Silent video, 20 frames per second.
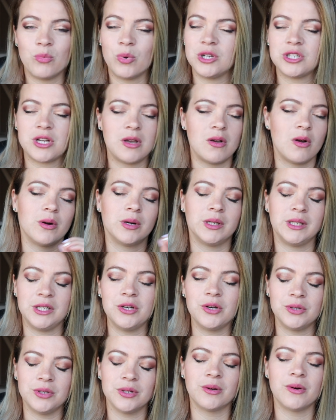which I already
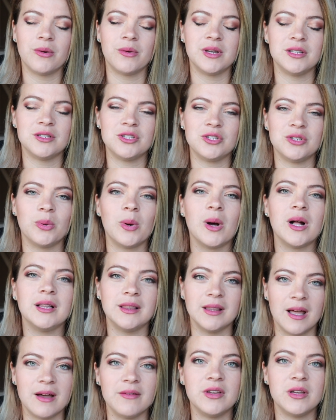know you're going to
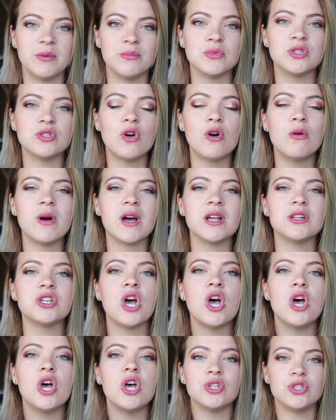love him so much.
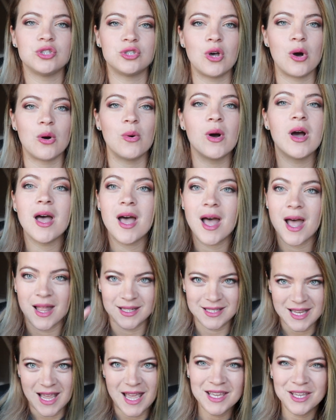So
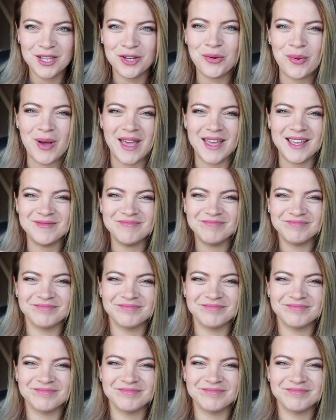Take it away.